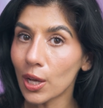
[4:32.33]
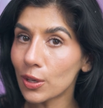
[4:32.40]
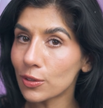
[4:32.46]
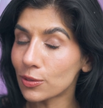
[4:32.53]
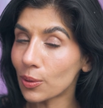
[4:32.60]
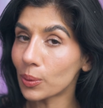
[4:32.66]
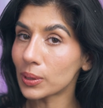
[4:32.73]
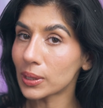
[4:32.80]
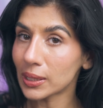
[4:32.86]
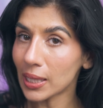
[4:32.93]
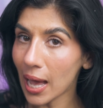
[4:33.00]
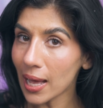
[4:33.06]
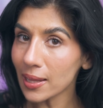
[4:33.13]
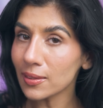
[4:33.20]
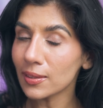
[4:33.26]
So
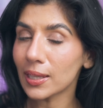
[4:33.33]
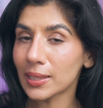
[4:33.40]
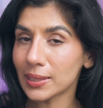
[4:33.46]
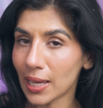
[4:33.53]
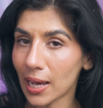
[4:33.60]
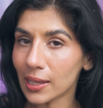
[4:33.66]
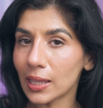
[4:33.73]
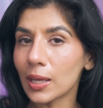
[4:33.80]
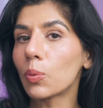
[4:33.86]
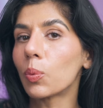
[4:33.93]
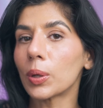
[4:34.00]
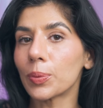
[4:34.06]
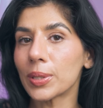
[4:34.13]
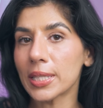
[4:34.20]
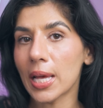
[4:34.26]
that's exactly
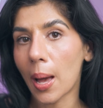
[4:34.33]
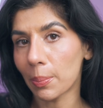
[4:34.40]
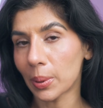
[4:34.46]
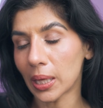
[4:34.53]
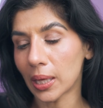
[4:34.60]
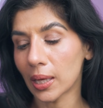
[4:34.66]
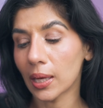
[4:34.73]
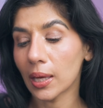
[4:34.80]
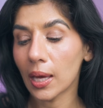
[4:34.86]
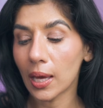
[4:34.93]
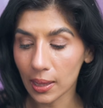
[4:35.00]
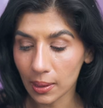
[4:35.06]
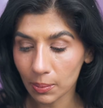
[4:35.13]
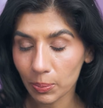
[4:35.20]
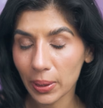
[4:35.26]
what was happening
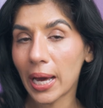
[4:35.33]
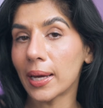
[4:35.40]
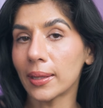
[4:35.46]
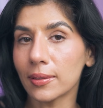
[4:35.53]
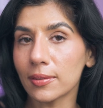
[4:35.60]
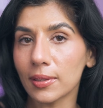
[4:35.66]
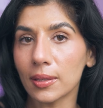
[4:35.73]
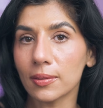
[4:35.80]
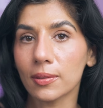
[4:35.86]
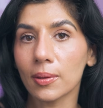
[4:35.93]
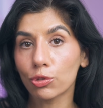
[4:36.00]
behind the scenes.